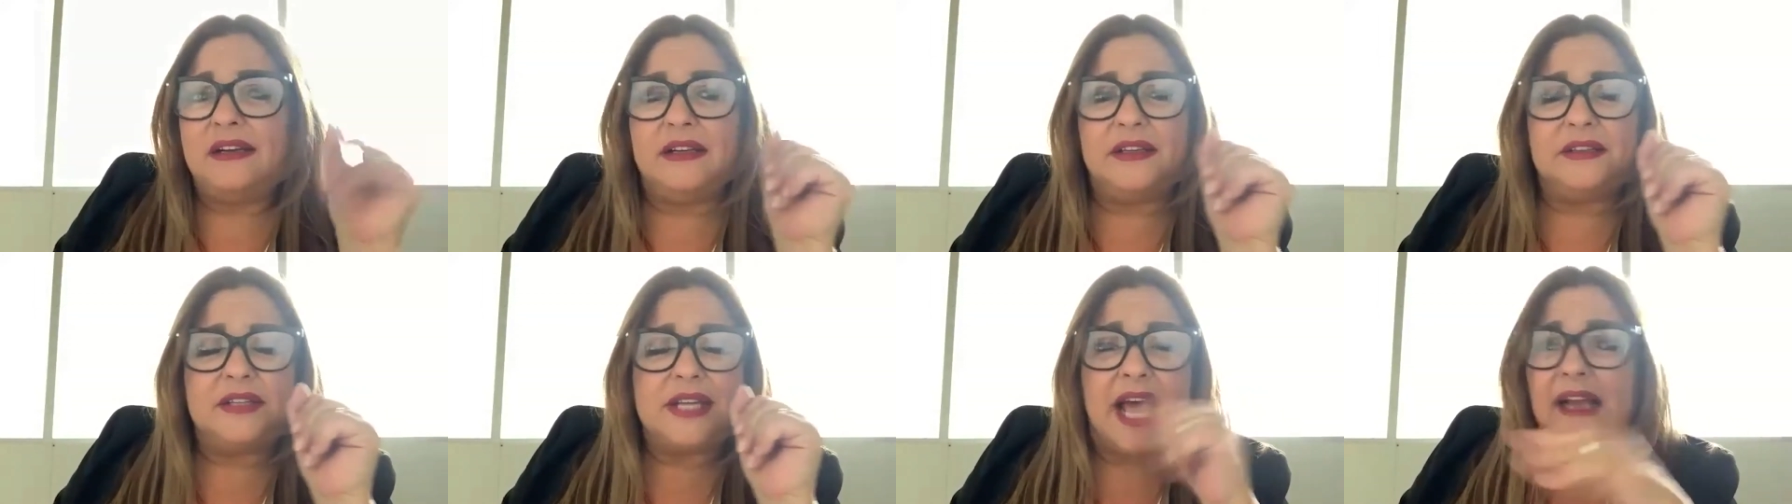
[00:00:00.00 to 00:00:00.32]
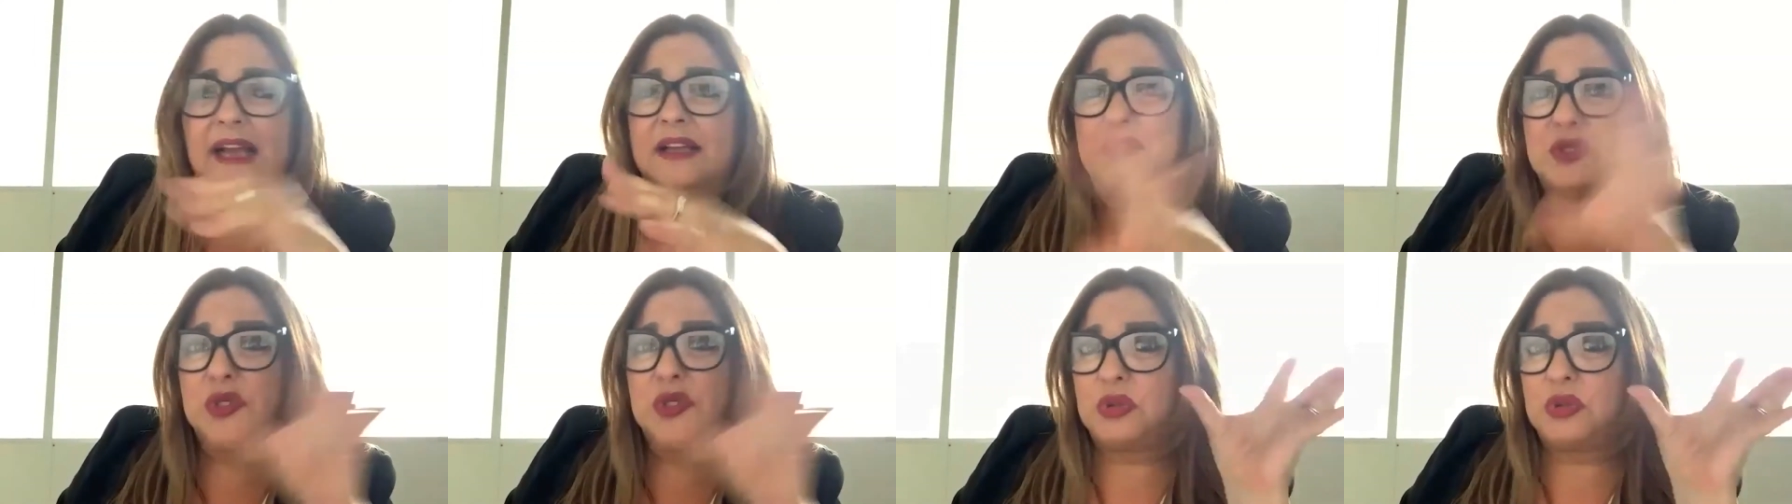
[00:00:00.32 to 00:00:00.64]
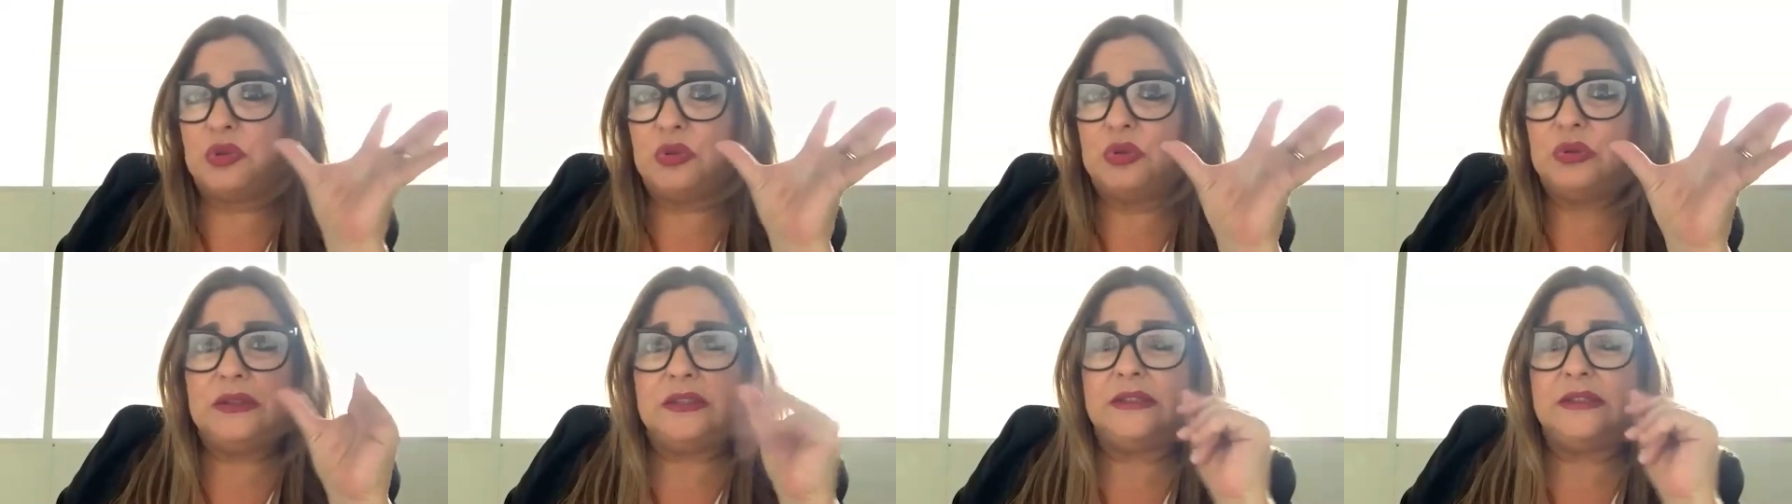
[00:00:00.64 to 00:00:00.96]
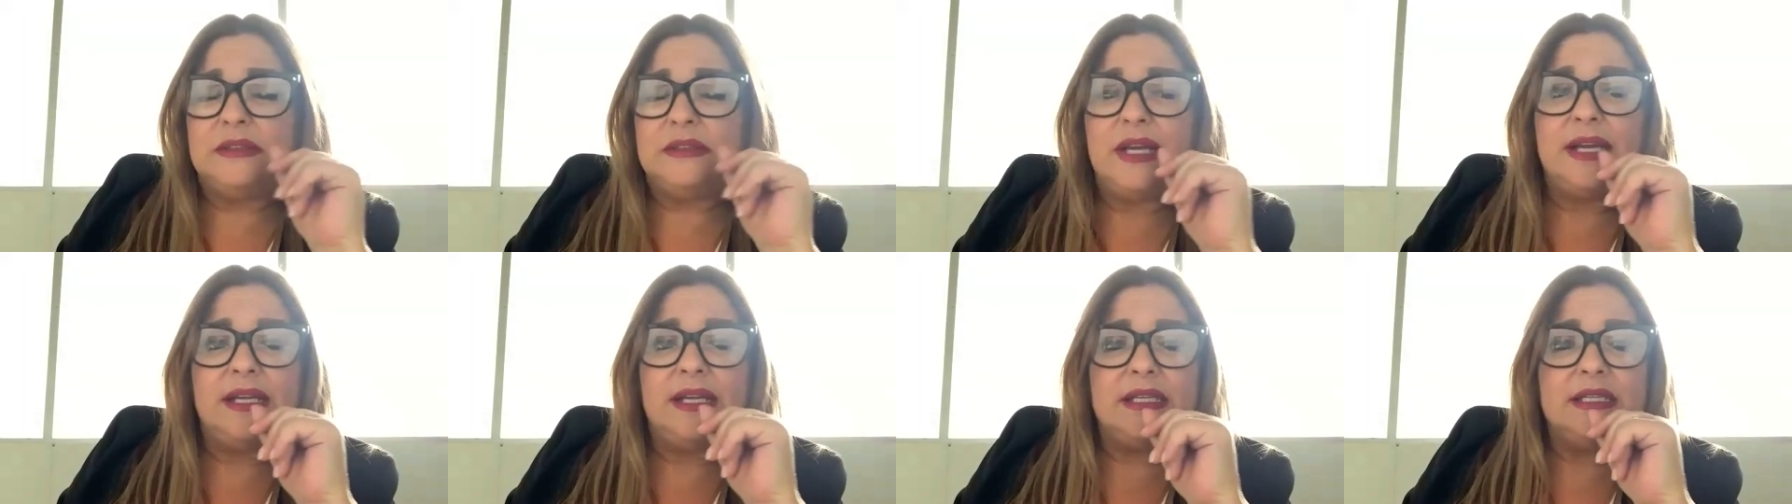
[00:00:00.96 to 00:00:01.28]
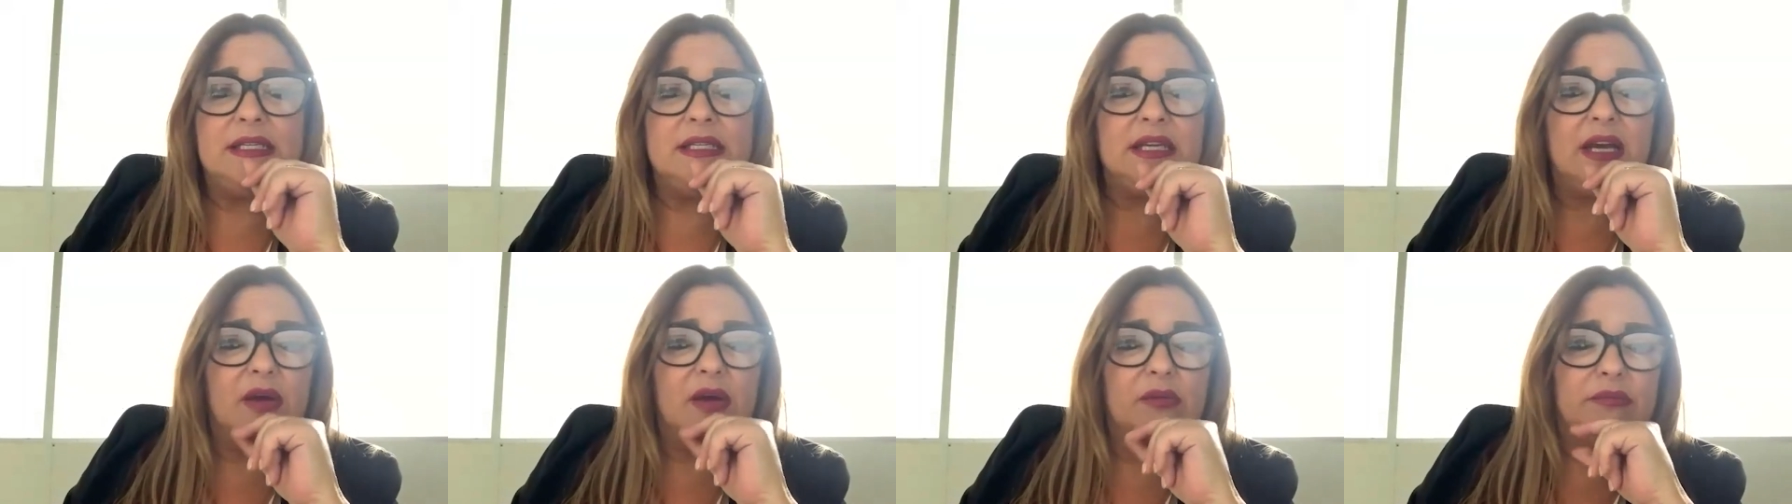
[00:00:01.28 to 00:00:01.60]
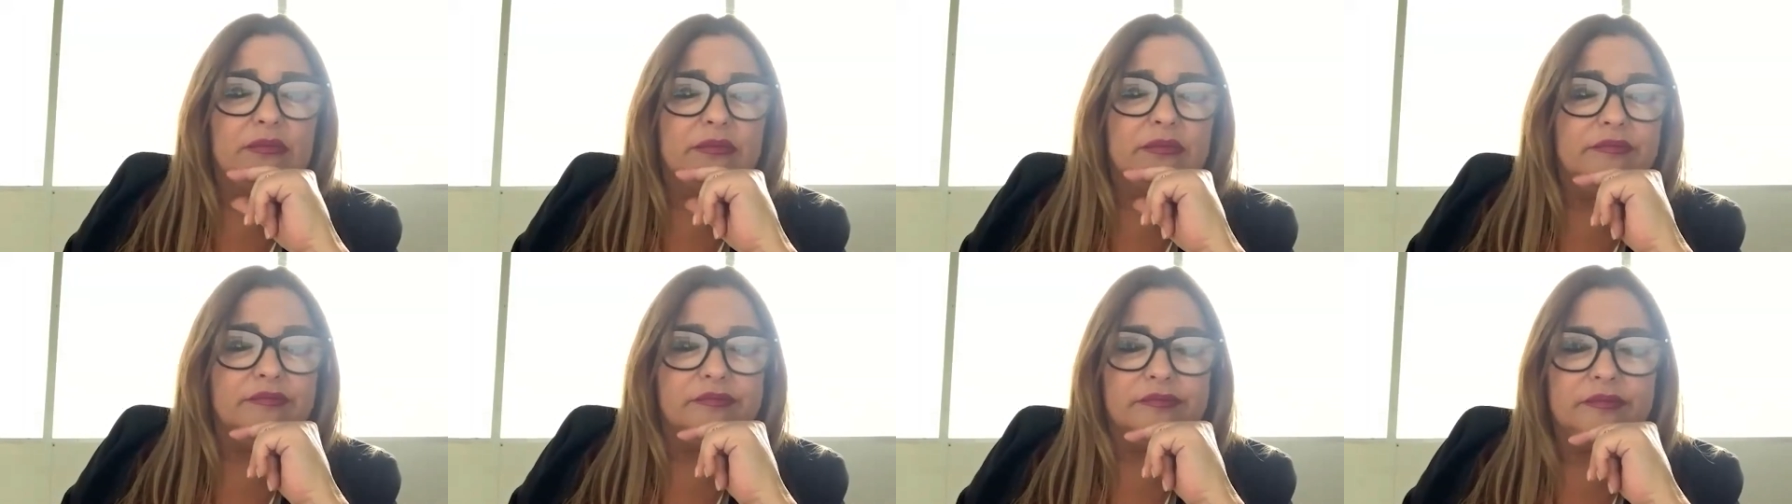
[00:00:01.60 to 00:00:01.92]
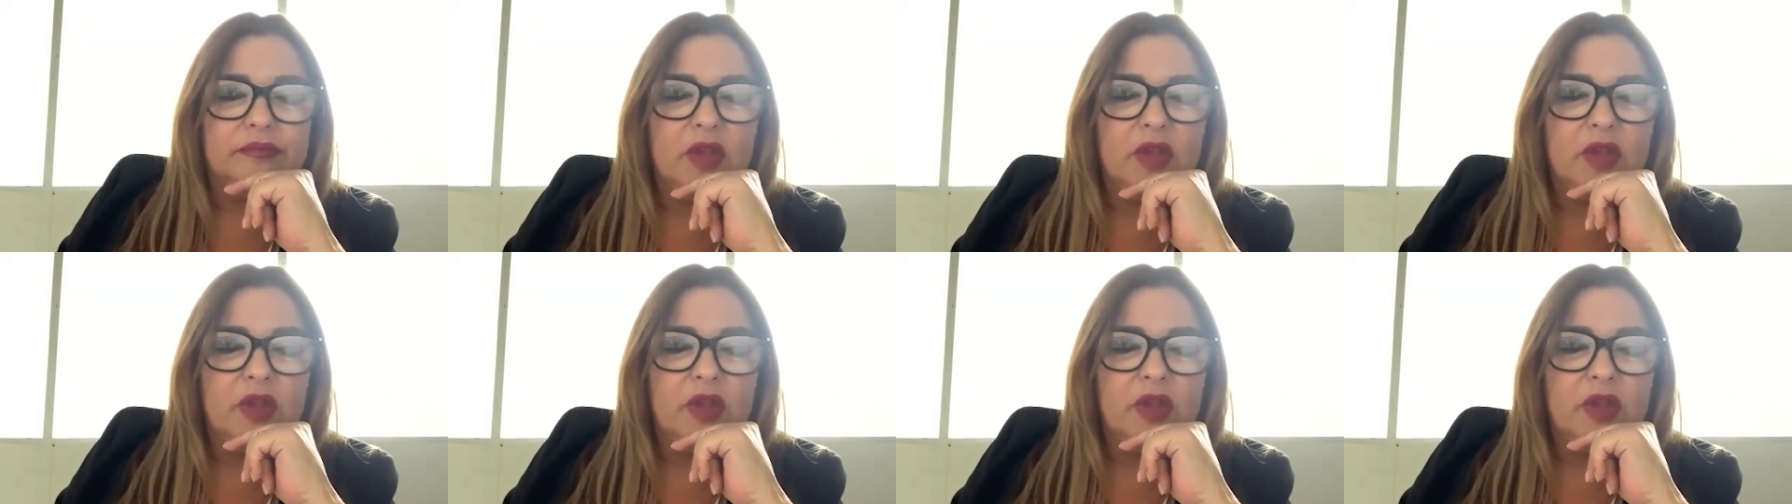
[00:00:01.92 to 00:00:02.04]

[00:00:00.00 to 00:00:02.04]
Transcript: a talent school, and and um,